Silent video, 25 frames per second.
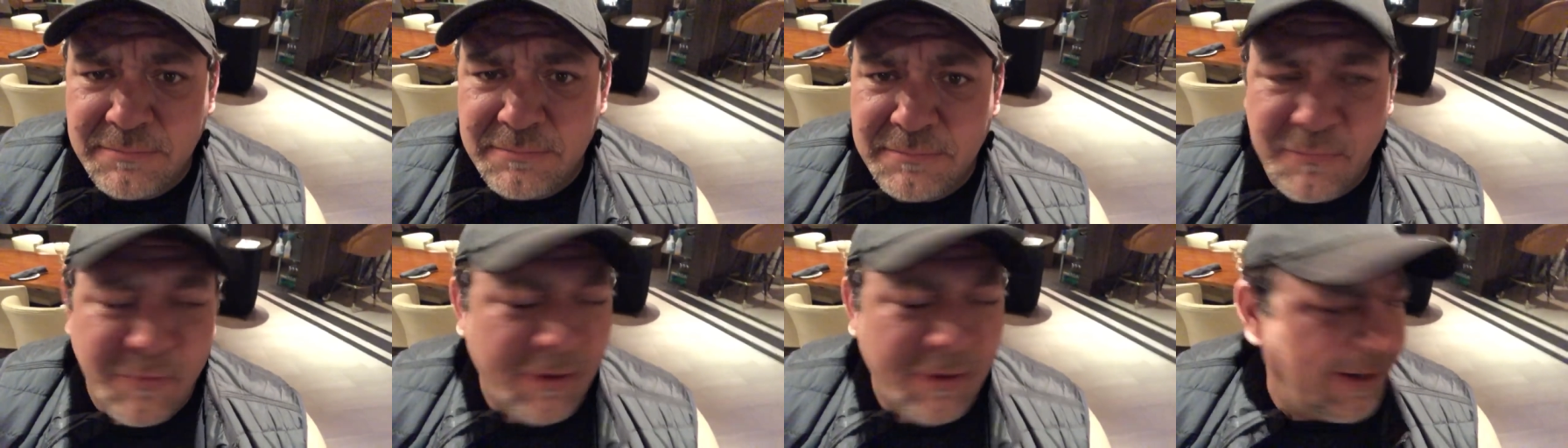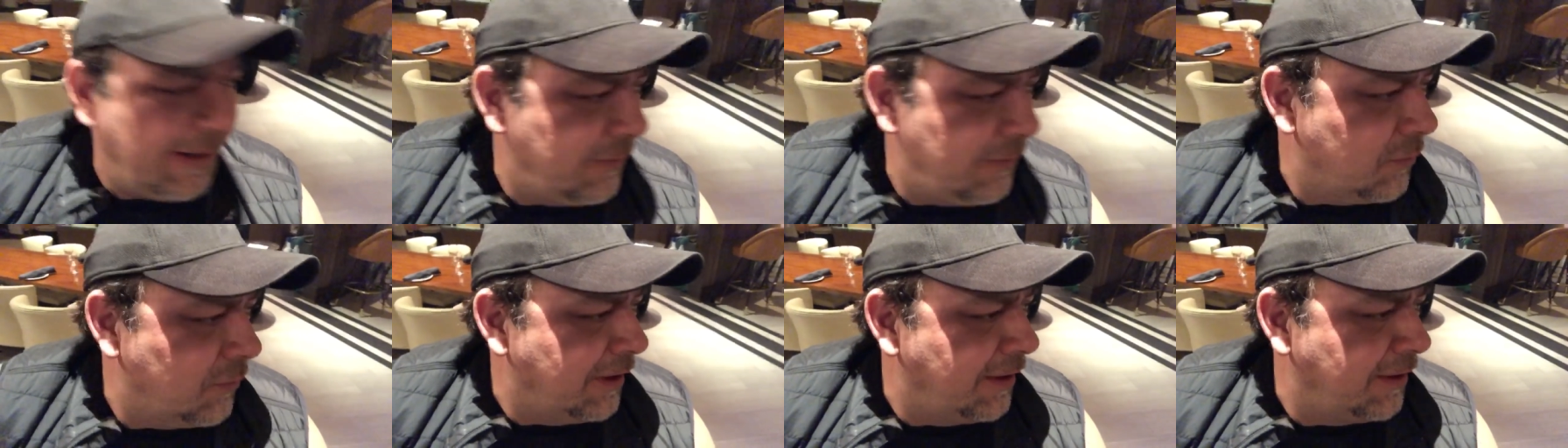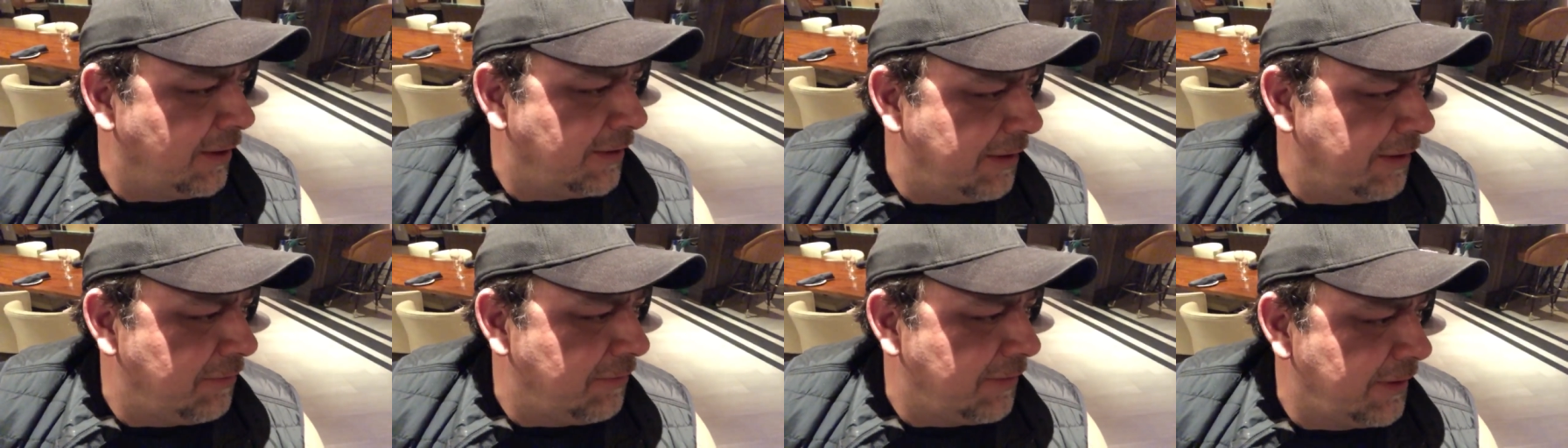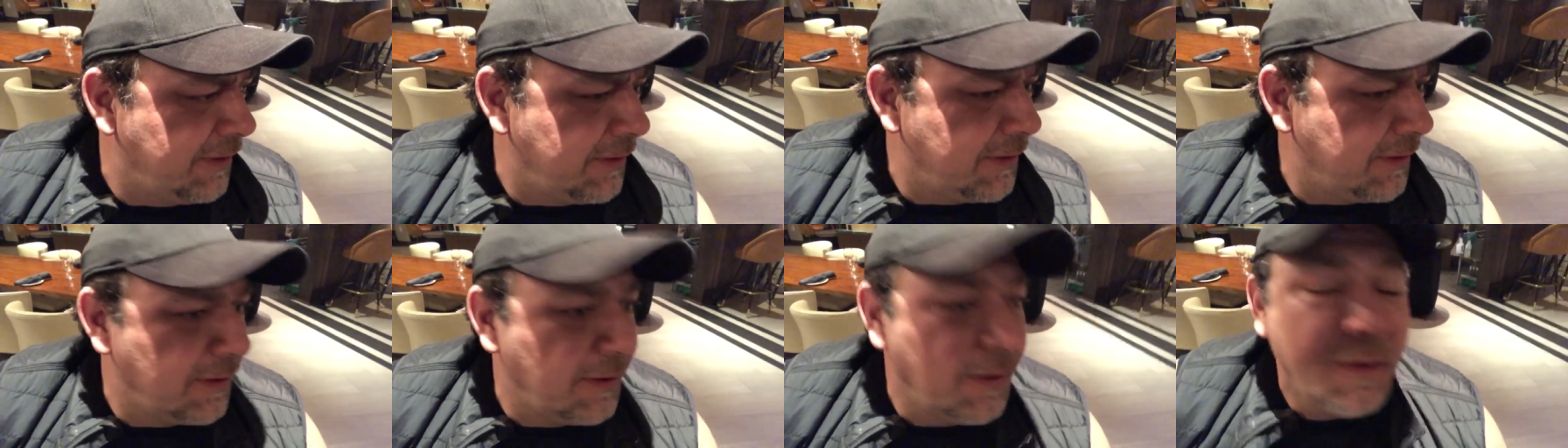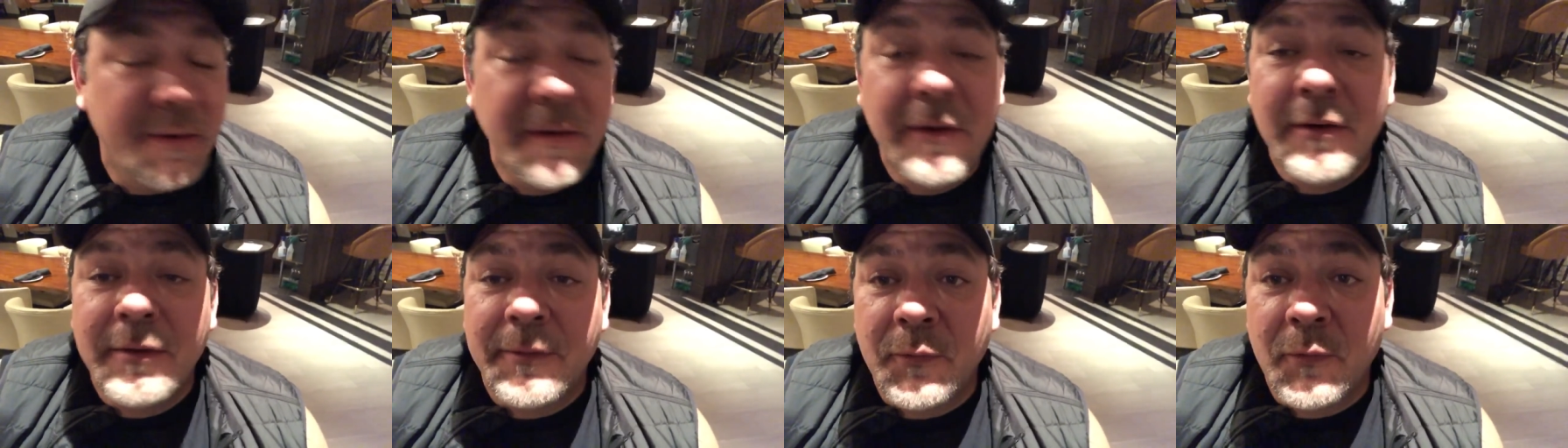Right? We're in Cleveland.
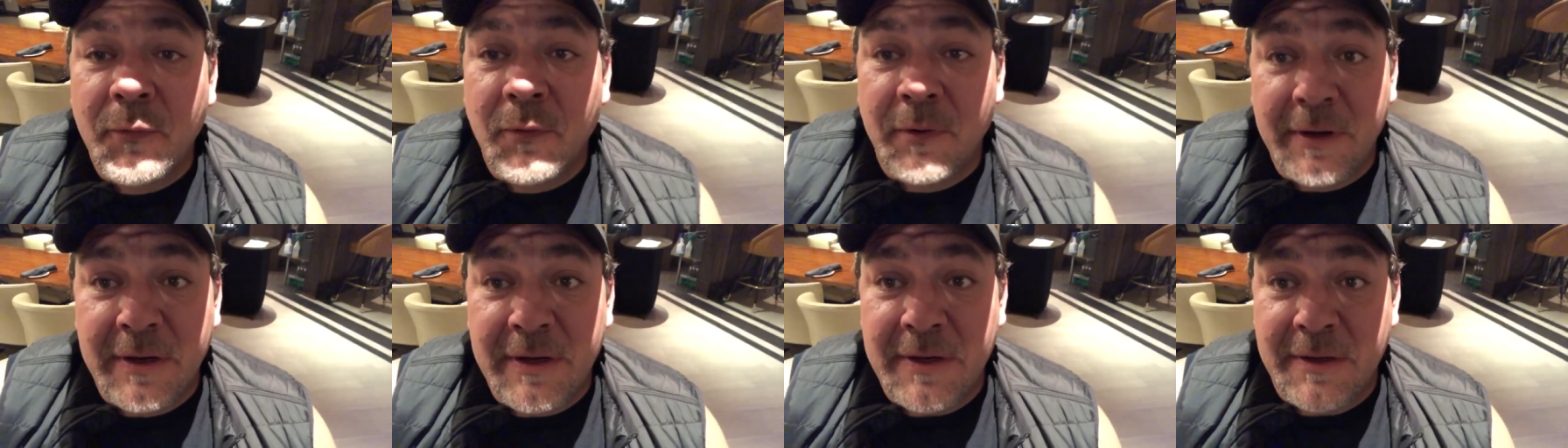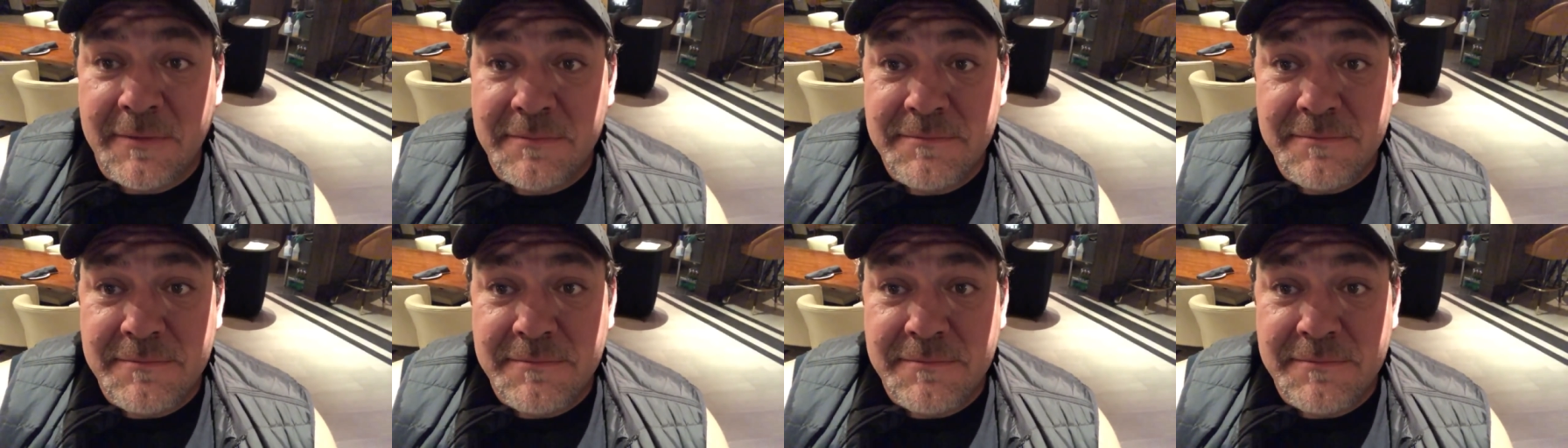We're in,